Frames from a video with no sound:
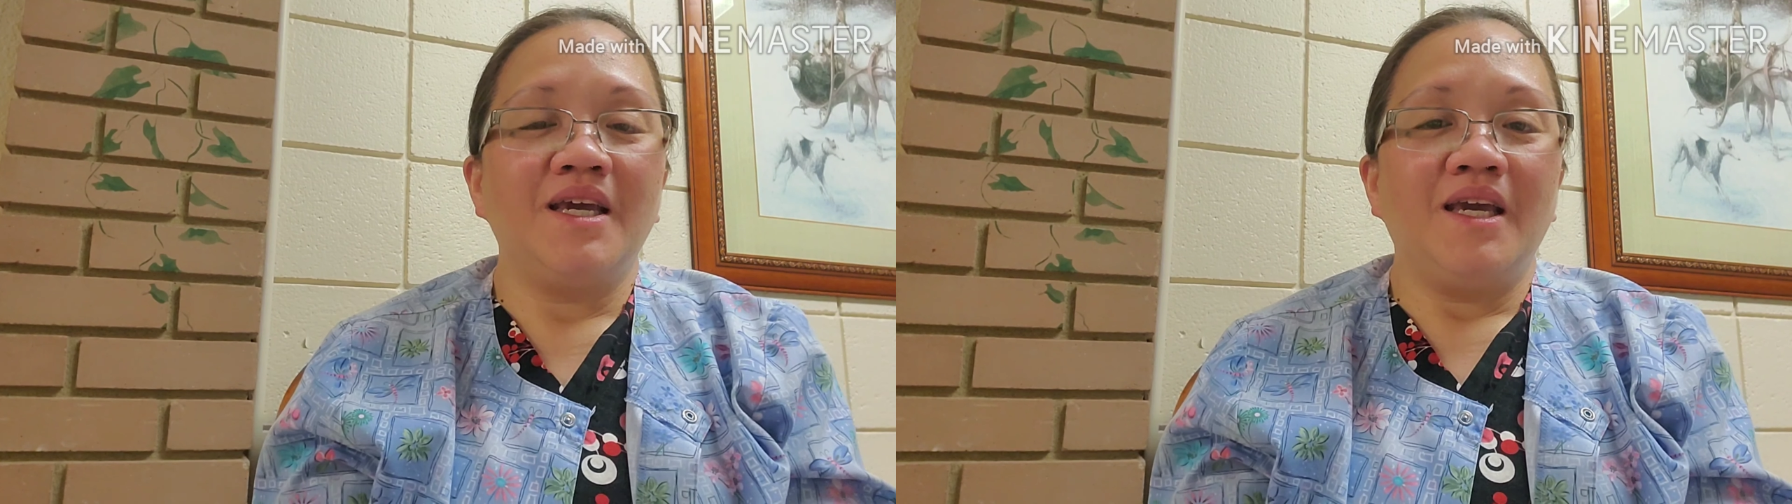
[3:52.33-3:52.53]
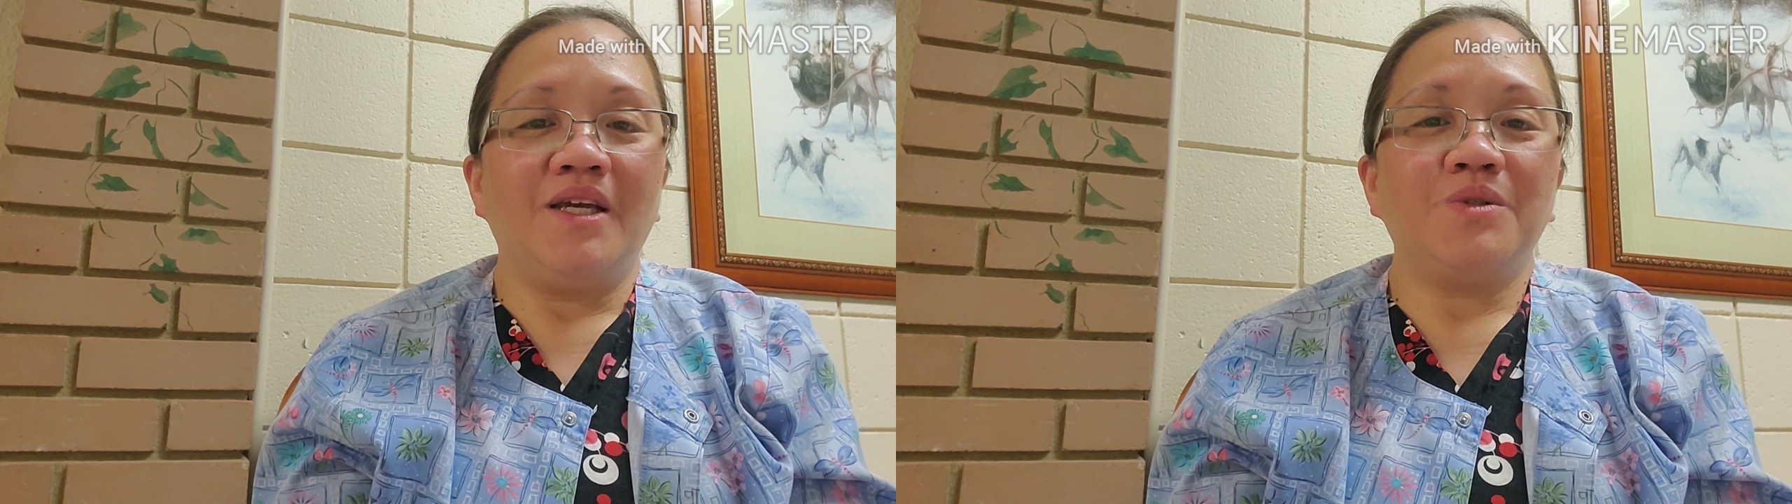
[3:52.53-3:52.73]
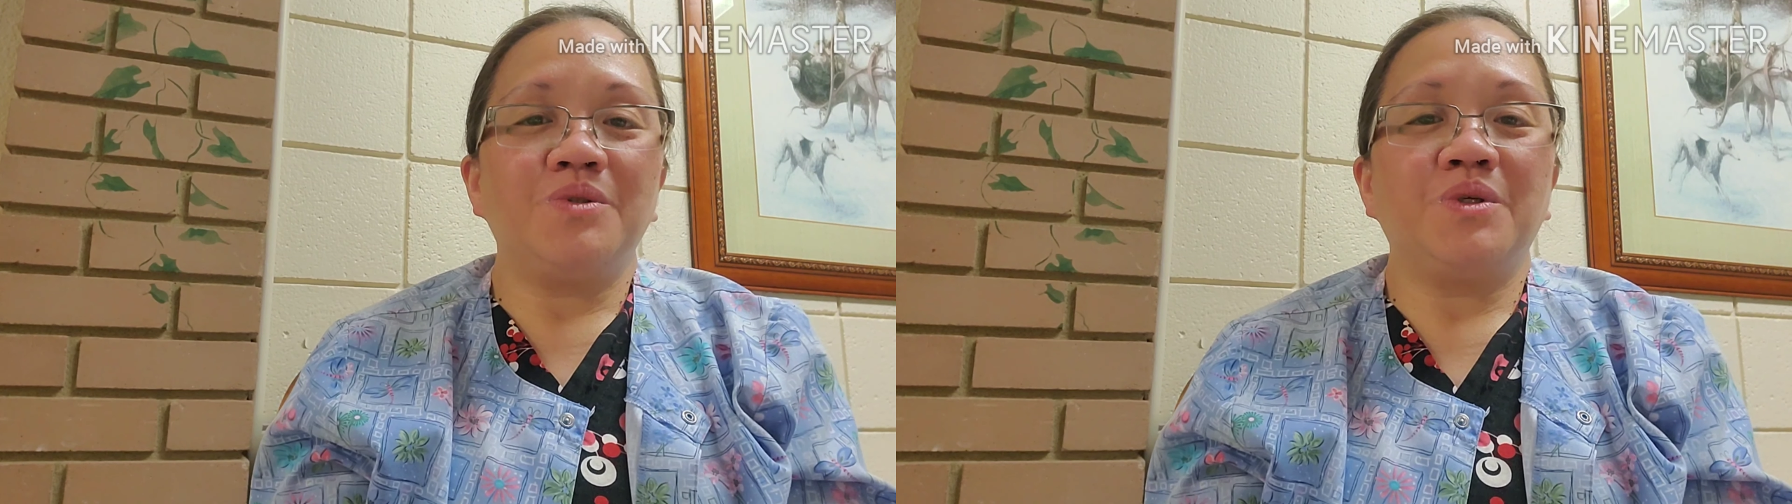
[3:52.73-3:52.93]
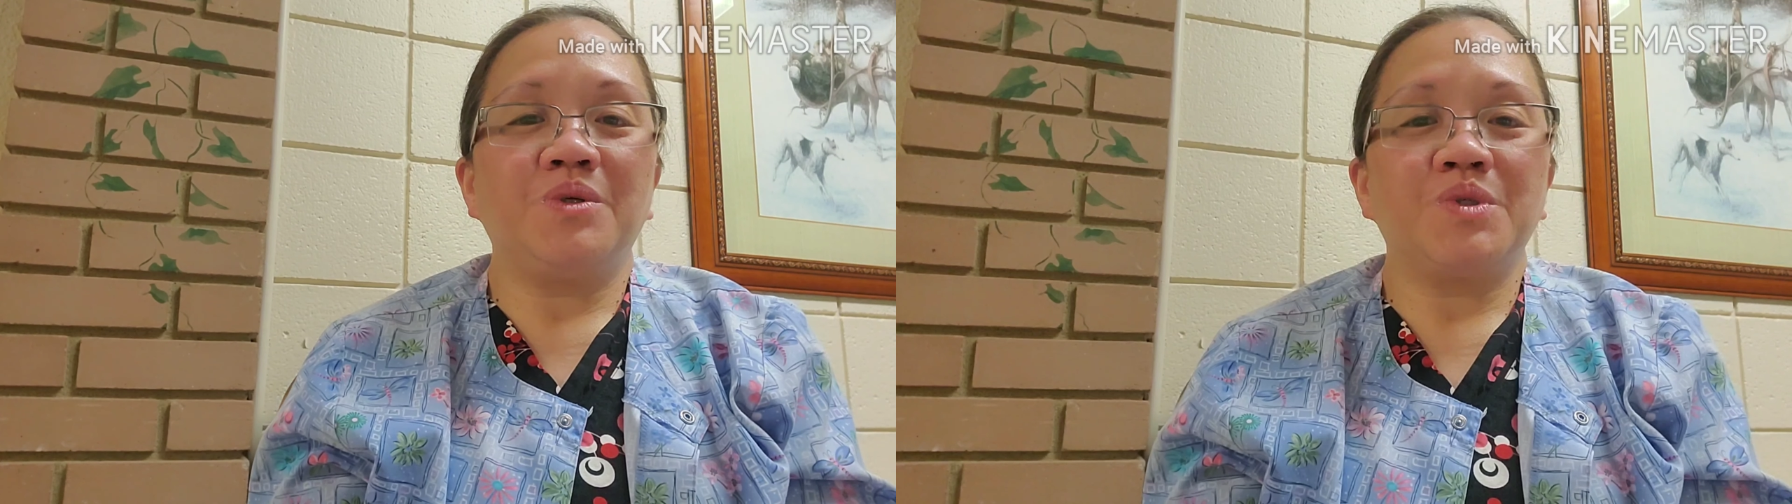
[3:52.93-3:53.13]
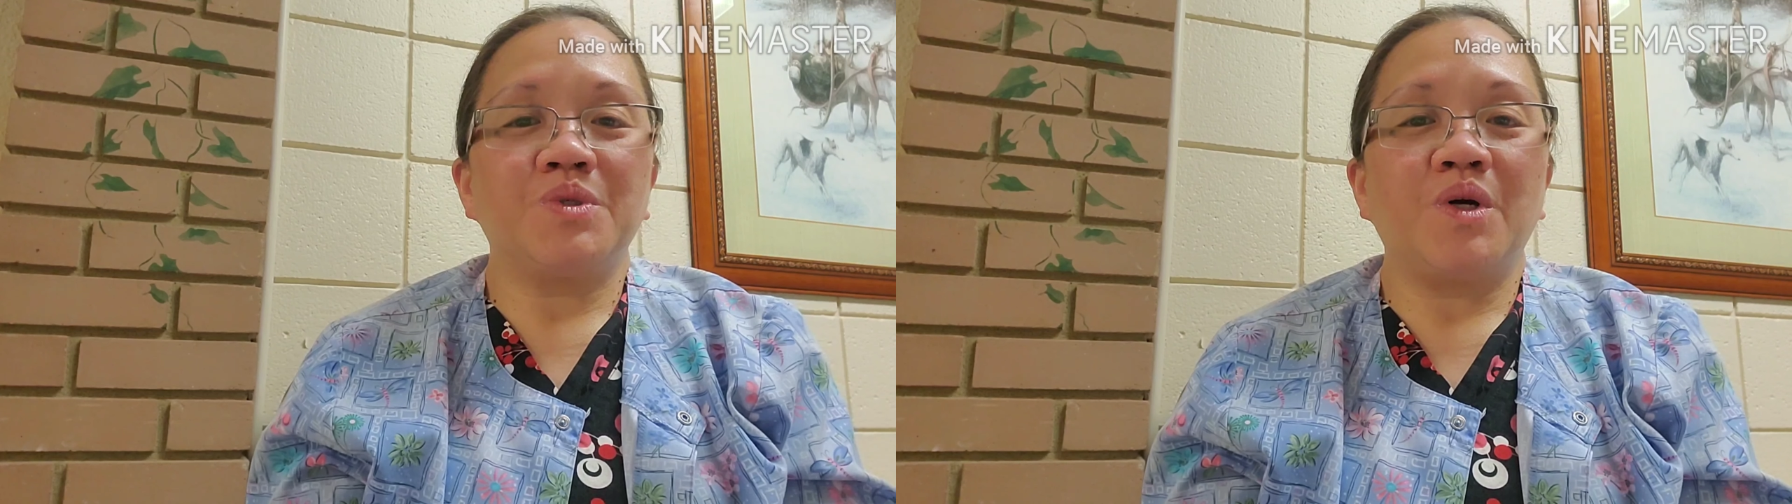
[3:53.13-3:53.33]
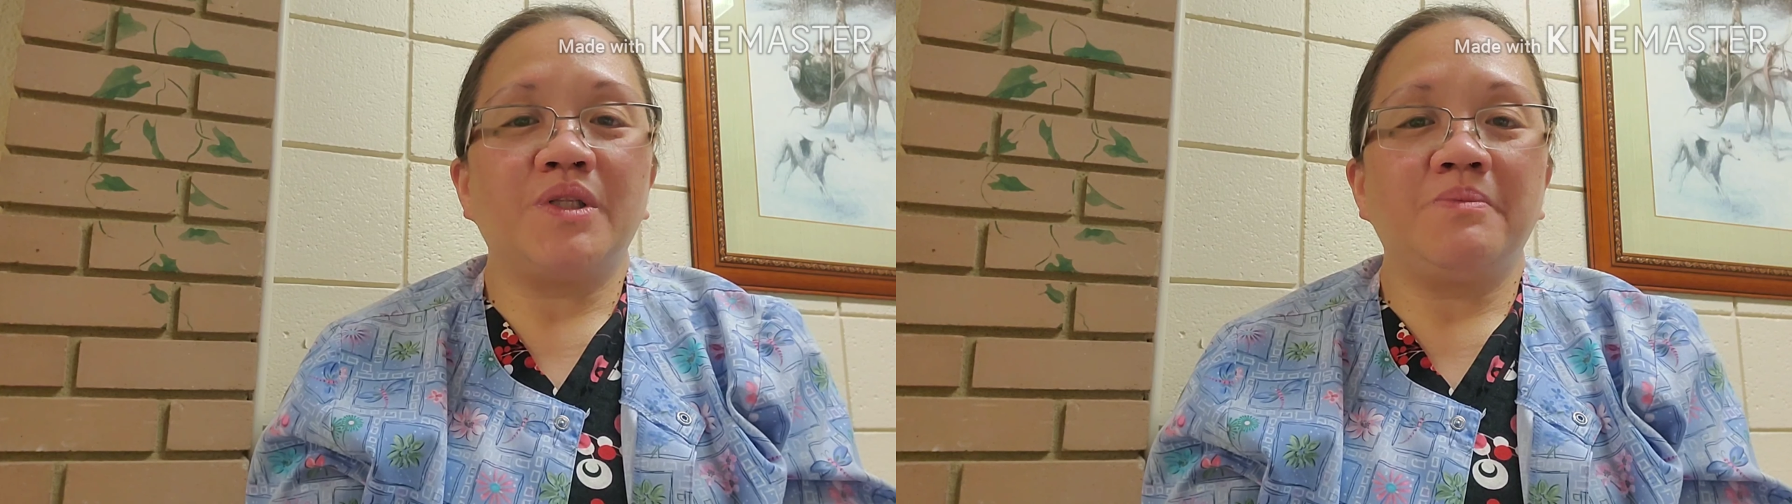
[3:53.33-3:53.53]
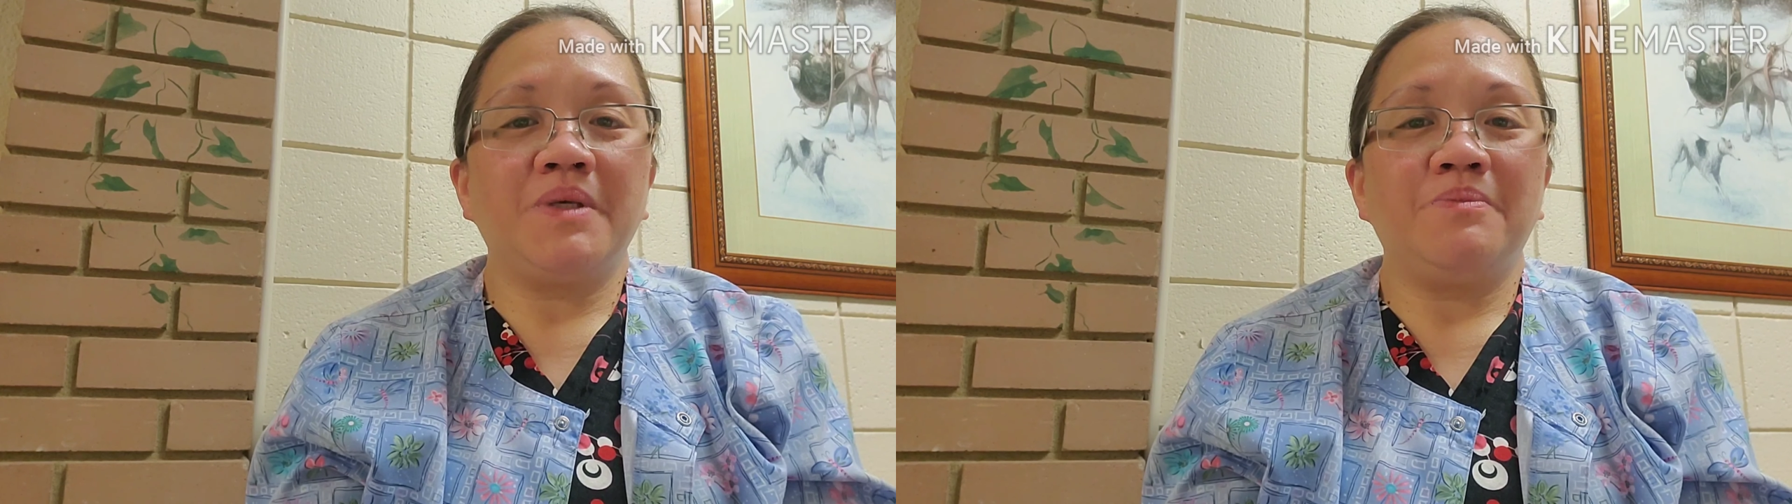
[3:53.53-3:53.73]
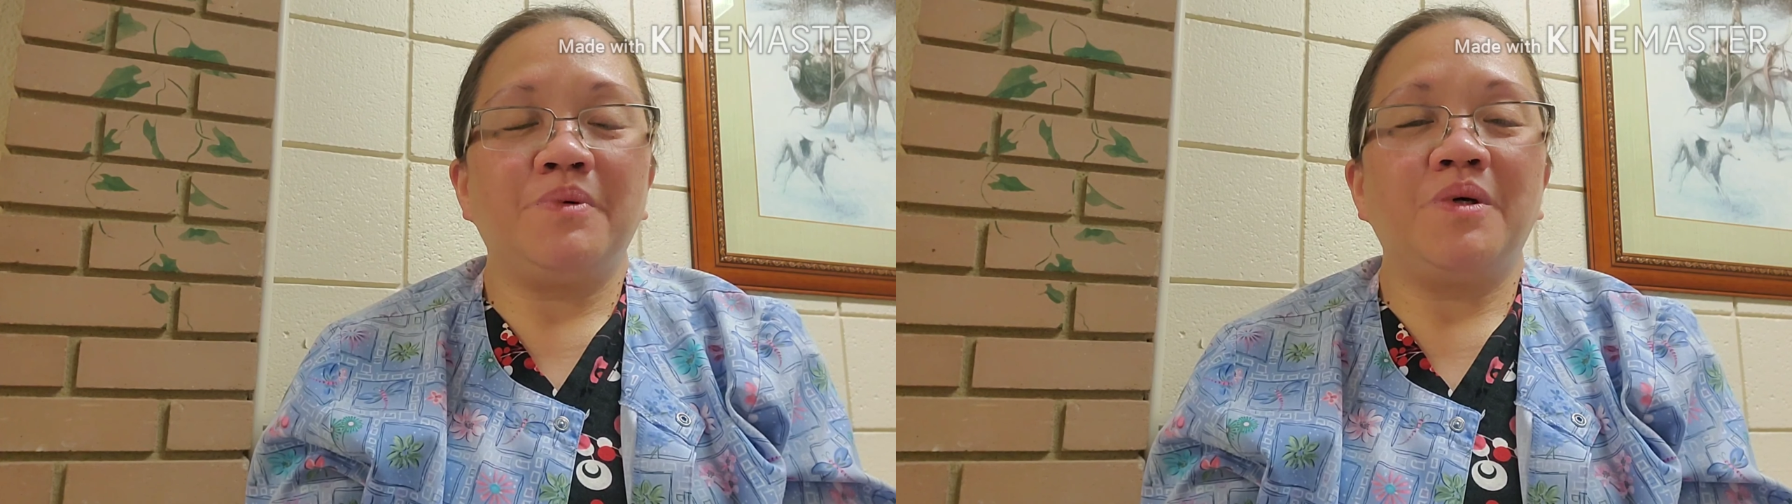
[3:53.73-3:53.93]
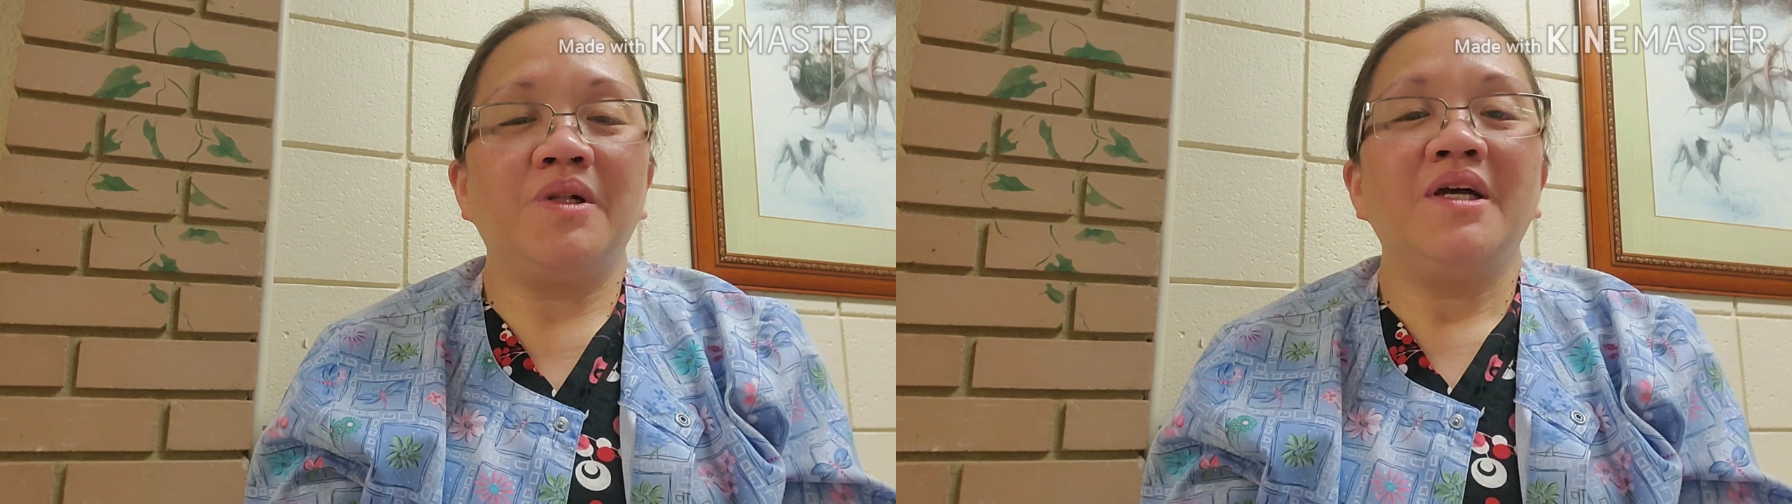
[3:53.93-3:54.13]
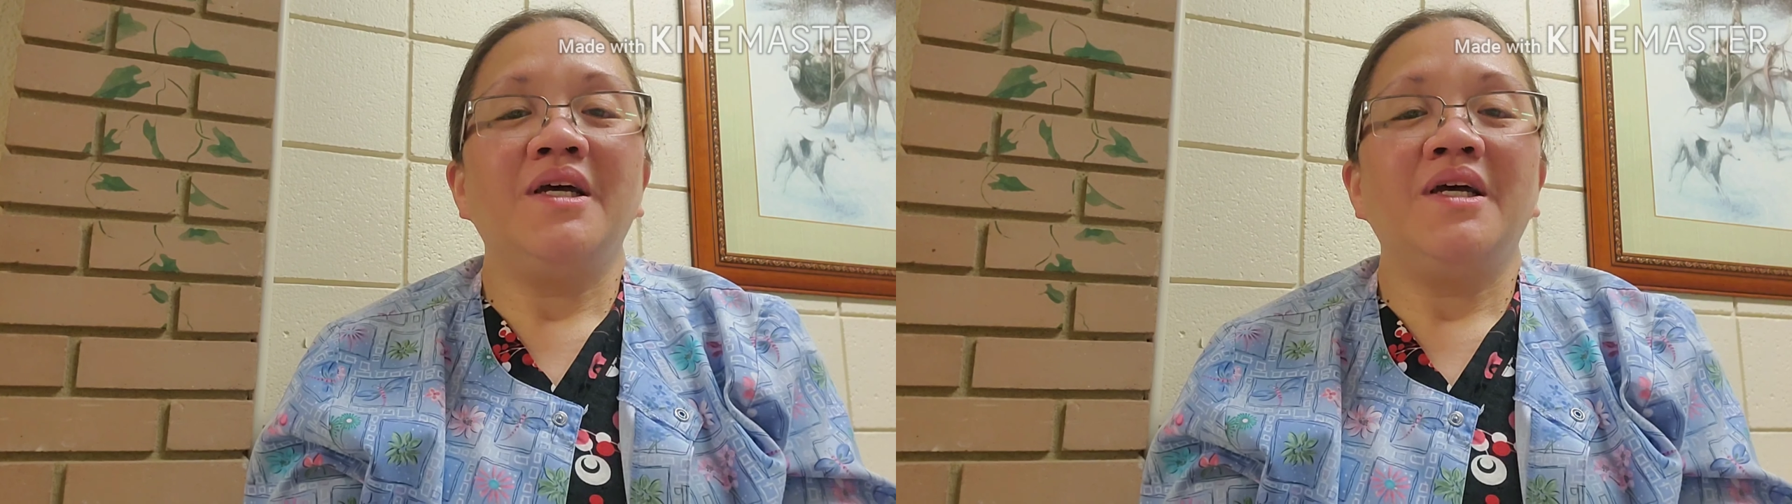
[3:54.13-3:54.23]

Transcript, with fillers: and kudos to all the people